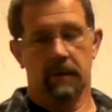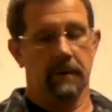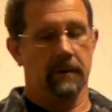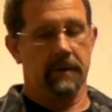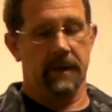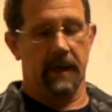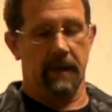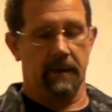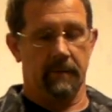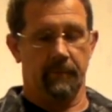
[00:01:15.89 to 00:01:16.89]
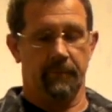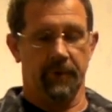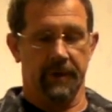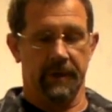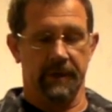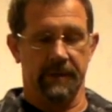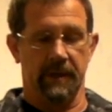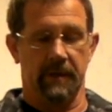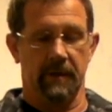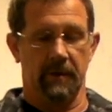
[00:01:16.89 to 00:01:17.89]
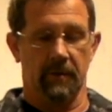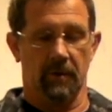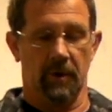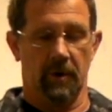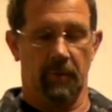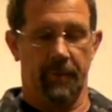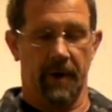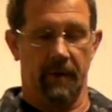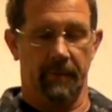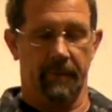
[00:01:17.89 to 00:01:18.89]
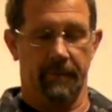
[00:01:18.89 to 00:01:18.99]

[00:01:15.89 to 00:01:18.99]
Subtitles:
You put this into your oil pump,